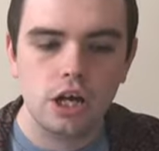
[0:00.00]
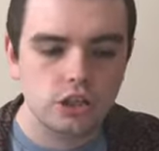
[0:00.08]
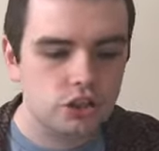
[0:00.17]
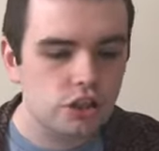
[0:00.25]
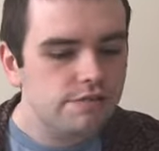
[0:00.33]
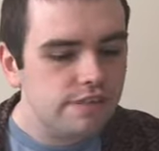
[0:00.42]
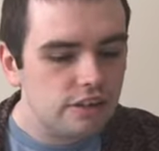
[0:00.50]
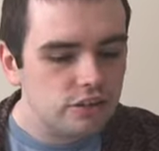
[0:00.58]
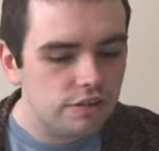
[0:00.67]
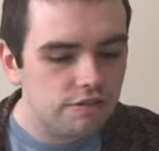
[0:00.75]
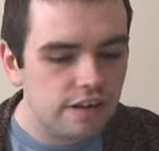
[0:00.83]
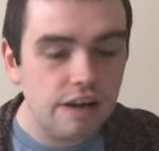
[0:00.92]

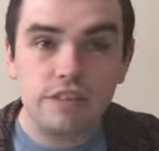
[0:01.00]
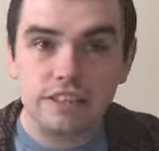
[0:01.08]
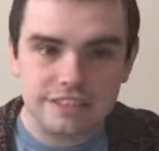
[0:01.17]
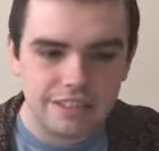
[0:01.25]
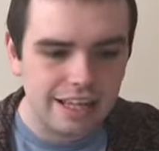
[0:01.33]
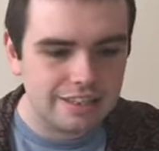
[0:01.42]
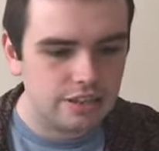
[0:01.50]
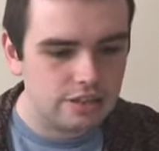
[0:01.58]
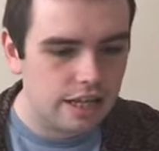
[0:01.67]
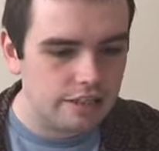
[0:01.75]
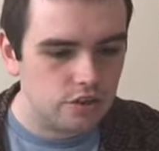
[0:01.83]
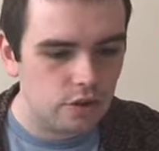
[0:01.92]
2005, this is the
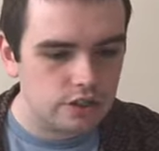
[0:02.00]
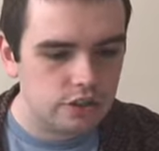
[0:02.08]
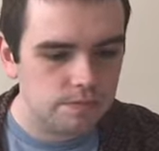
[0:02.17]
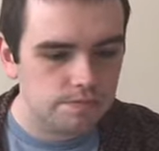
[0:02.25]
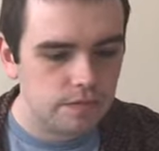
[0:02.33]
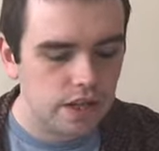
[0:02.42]
next question.